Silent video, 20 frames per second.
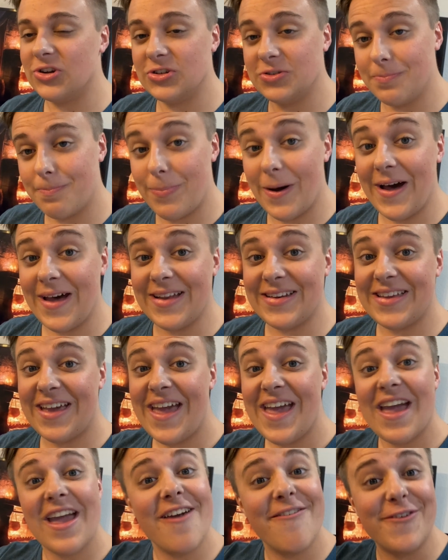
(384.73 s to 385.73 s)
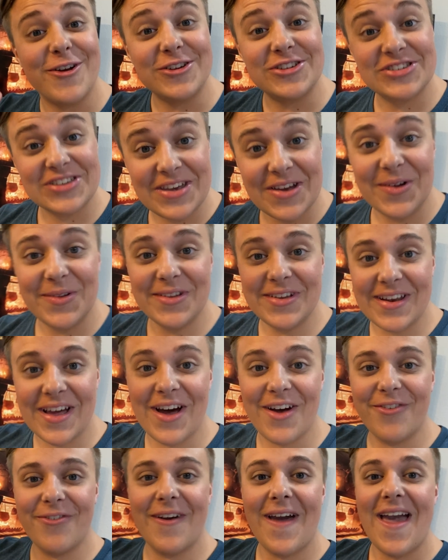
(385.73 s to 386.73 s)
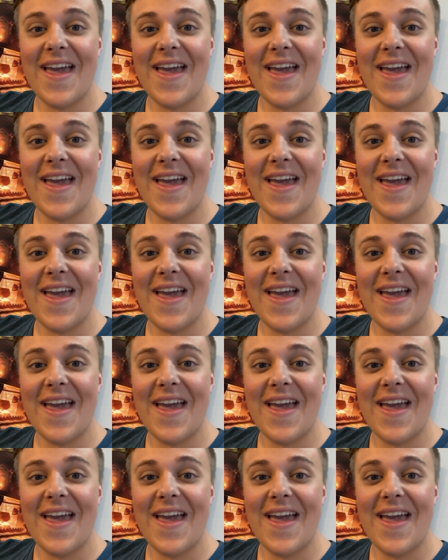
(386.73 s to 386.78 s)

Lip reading: But if you're skilled enough,